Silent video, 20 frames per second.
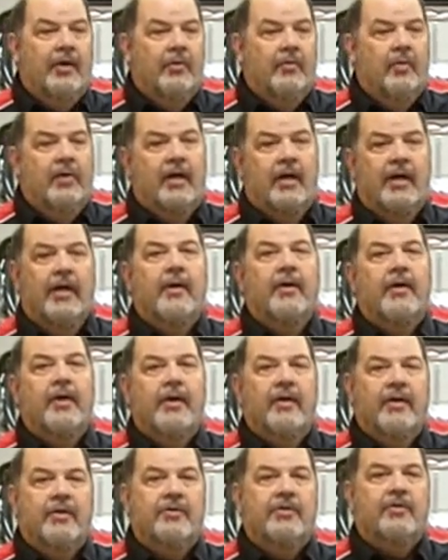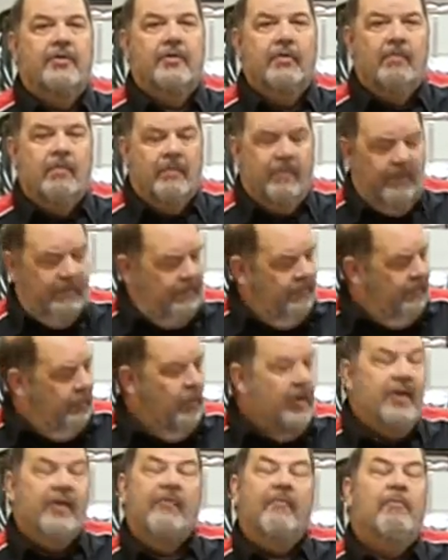and you want an area that's
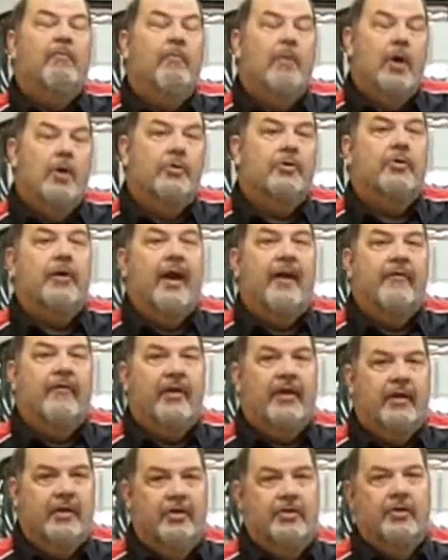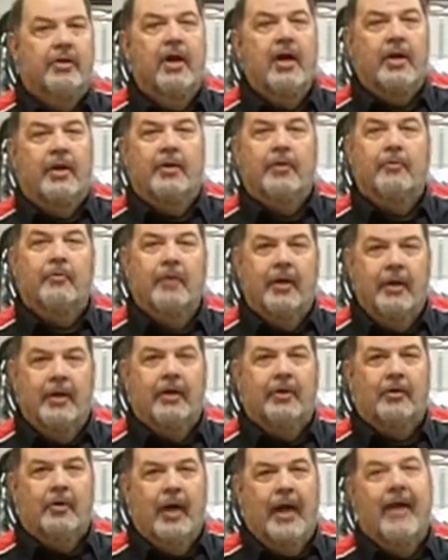void of boat traffic, that you're not going to
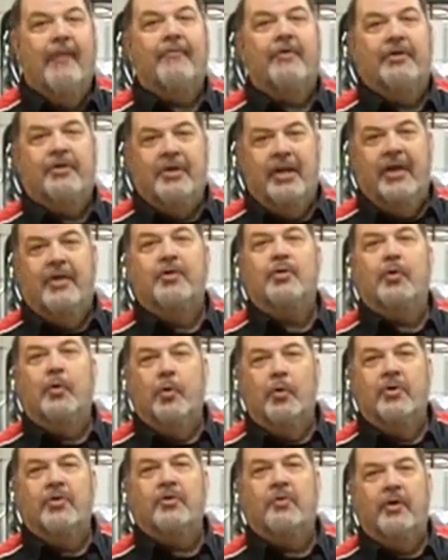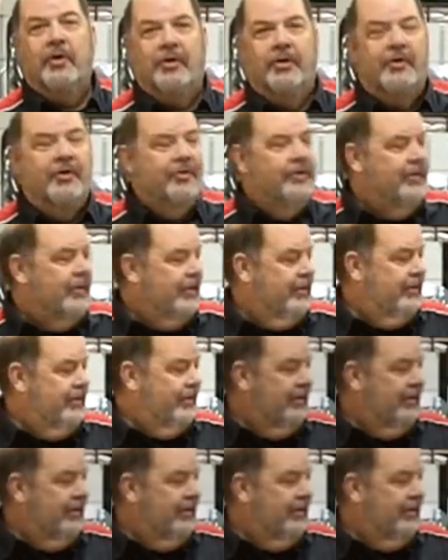run or have to change course while you're doing